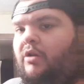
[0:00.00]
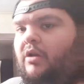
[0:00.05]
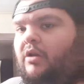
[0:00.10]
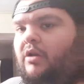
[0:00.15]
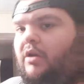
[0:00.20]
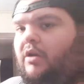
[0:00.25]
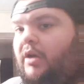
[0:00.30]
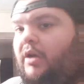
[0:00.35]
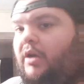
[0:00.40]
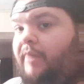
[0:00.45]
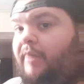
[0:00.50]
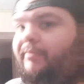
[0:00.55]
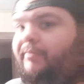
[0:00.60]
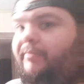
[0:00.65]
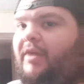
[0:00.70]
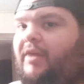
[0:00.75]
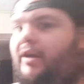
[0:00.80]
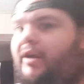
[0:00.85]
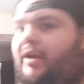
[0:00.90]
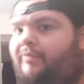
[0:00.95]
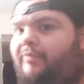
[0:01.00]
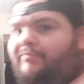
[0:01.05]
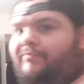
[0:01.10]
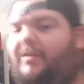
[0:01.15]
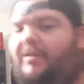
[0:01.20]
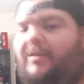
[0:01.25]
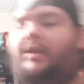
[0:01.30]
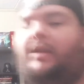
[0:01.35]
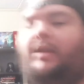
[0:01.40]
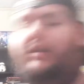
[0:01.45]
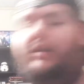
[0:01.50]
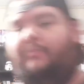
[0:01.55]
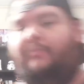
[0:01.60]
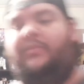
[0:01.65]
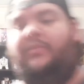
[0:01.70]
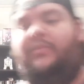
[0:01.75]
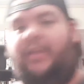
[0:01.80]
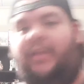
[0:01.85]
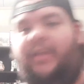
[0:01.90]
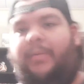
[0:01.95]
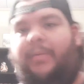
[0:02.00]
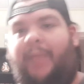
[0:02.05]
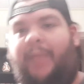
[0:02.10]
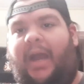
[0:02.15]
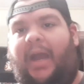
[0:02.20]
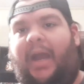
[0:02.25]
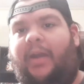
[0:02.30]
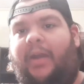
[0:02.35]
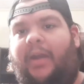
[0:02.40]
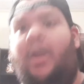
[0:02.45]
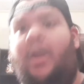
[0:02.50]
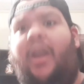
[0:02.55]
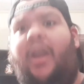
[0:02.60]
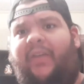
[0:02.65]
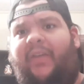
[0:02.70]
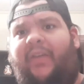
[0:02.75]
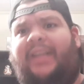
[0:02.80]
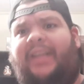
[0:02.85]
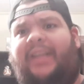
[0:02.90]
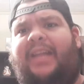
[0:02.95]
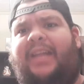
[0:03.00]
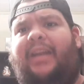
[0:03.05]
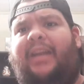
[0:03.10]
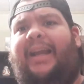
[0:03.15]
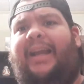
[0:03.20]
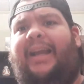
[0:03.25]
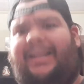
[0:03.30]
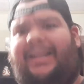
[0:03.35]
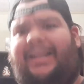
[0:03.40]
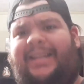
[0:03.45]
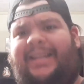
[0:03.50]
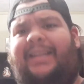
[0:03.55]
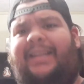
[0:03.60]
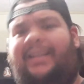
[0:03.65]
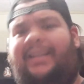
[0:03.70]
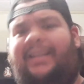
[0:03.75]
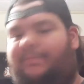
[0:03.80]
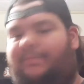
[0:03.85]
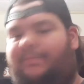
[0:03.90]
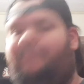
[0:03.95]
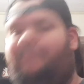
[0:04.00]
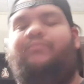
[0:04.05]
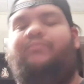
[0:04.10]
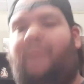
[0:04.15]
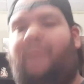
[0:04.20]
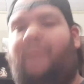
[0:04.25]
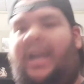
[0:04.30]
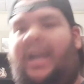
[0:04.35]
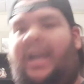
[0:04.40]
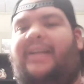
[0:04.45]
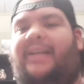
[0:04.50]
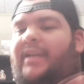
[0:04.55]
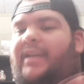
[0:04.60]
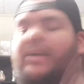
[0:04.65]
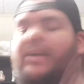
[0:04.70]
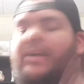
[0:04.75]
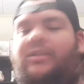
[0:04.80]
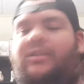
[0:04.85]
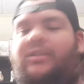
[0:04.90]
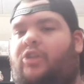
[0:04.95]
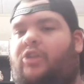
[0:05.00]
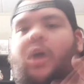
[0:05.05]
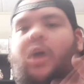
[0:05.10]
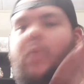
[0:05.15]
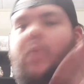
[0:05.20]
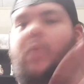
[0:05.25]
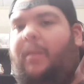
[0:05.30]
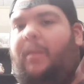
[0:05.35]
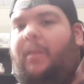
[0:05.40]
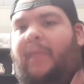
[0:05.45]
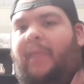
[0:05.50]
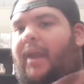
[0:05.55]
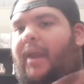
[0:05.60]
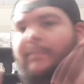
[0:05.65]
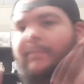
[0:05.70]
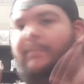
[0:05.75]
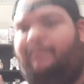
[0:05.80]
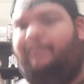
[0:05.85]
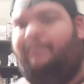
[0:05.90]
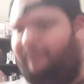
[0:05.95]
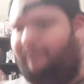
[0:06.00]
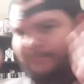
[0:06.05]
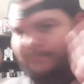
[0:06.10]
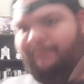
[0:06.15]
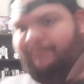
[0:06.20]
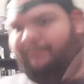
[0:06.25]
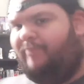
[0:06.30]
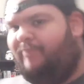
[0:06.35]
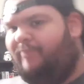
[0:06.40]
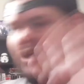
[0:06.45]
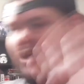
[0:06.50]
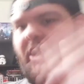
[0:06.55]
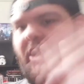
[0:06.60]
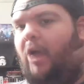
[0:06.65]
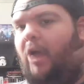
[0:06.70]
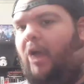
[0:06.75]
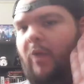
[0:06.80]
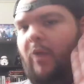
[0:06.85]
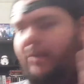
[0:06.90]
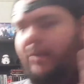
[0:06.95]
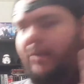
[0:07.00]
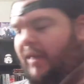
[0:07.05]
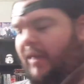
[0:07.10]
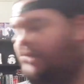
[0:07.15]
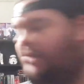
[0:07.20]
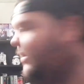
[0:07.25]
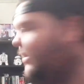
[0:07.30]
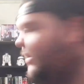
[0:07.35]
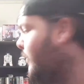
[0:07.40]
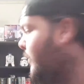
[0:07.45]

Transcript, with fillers: um, I, I, keep in mind, if I said, like I said the, the last time, that's not what I meant. And not what I meant, so.